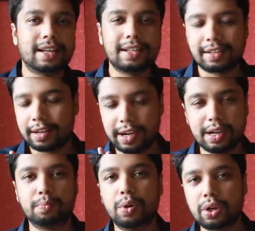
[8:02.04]
just read
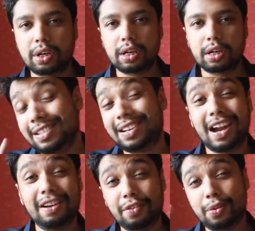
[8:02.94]
a book. Just try
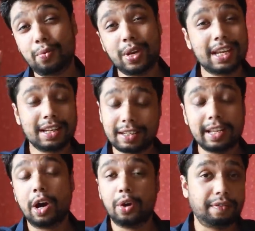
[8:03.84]
it for a week and
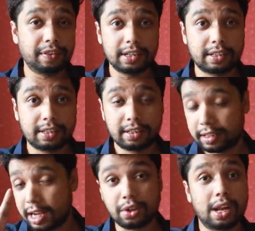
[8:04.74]
see how it feels.
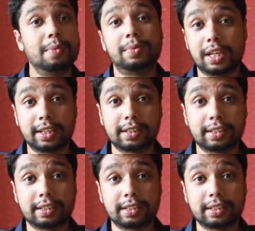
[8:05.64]
That's all I'm saying.